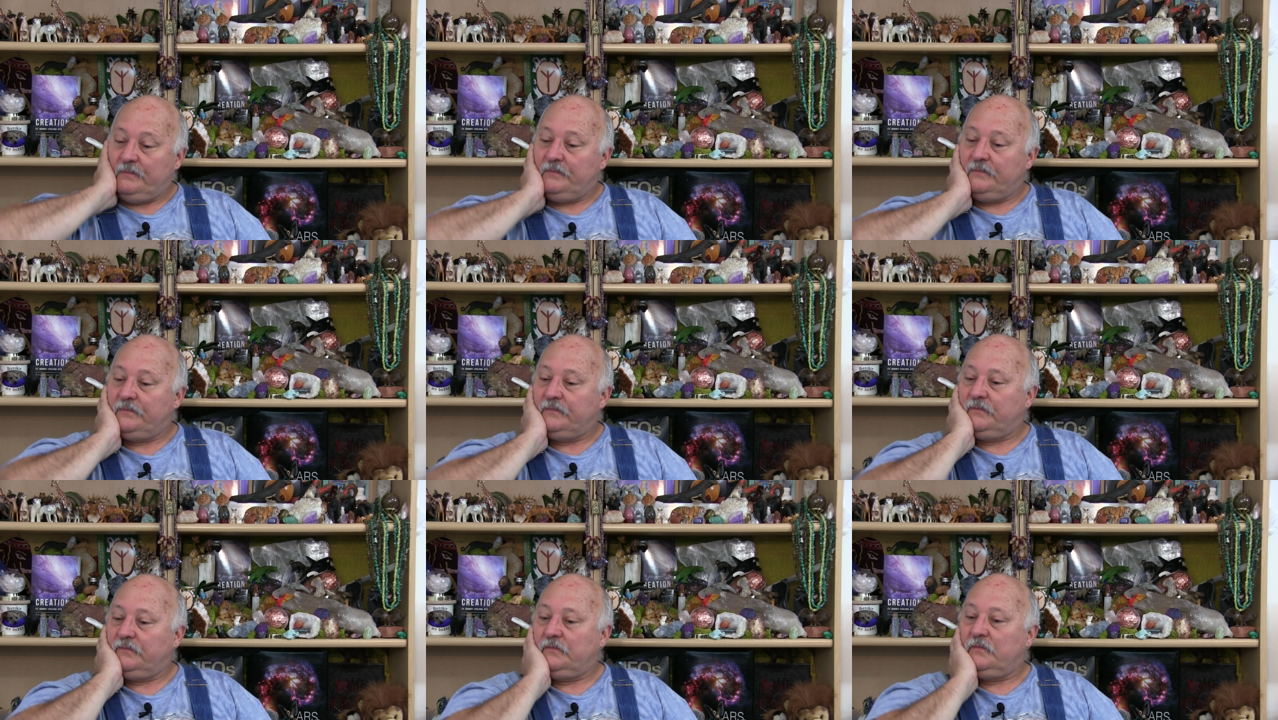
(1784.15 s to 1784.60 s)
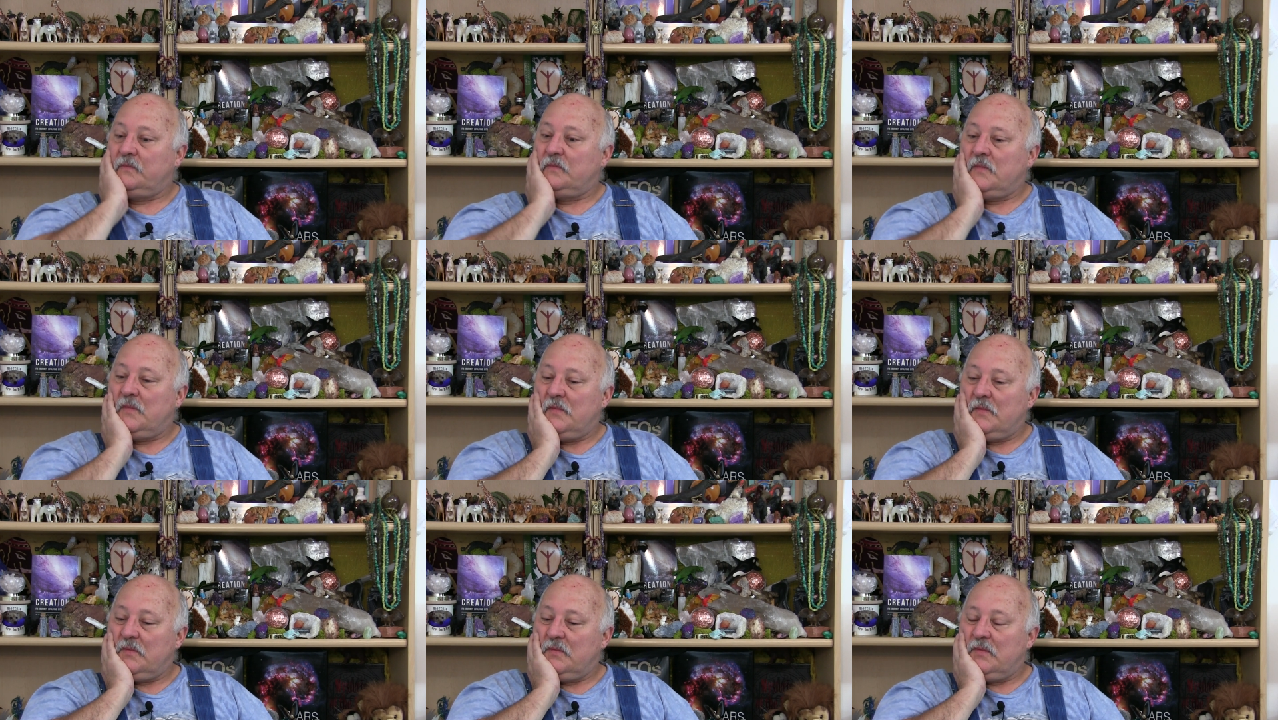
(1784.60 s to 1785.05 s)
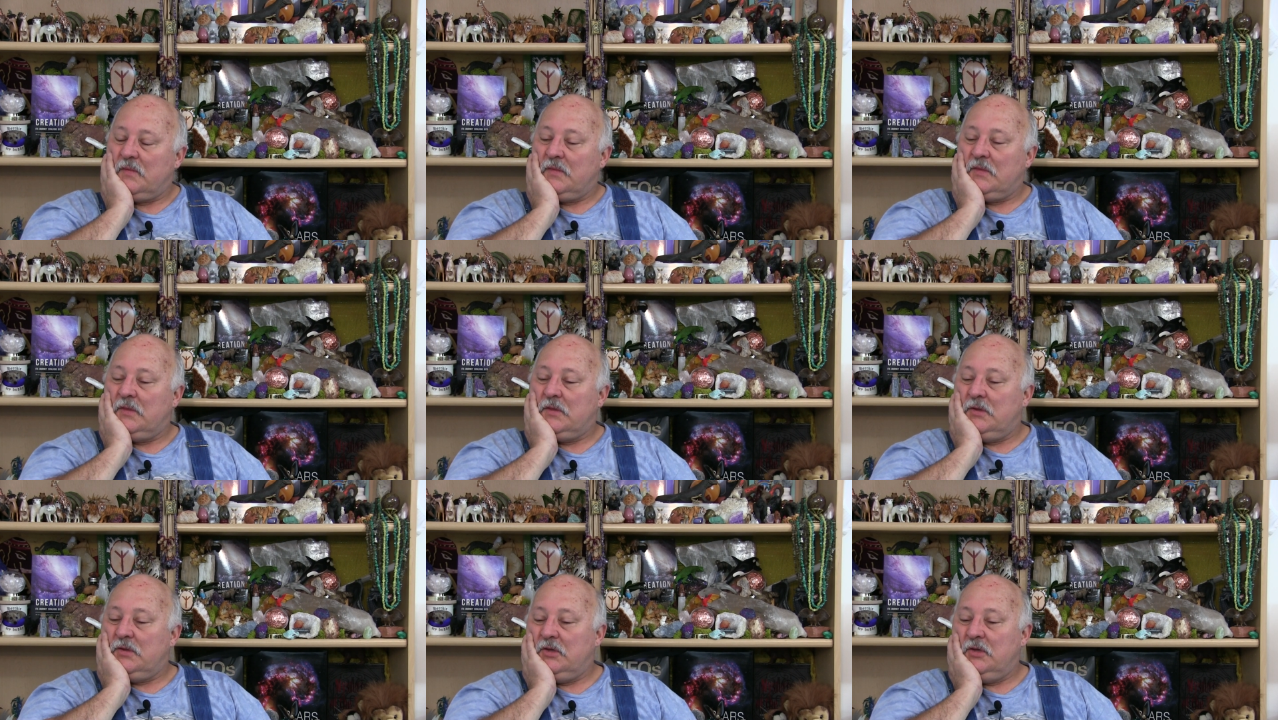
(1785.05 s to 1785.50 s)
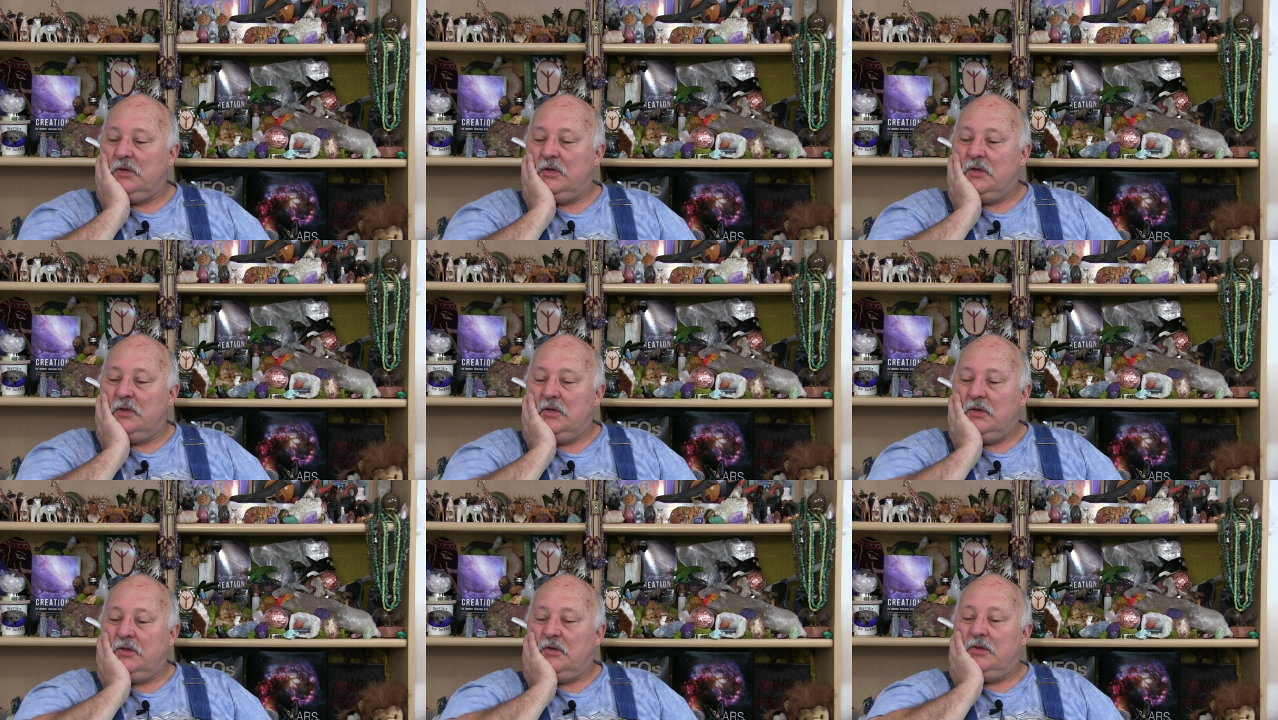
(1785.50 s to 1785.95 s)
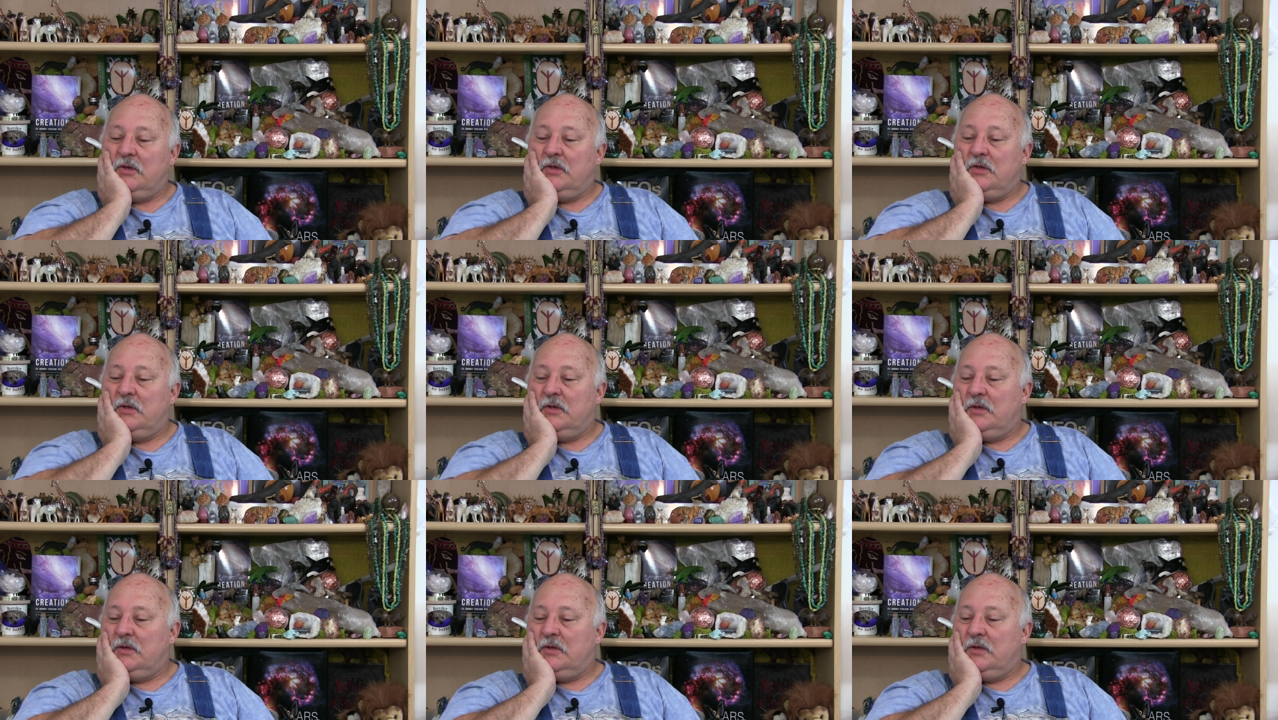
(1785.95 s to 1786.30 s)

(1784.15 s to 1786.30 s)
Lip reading: [no speech]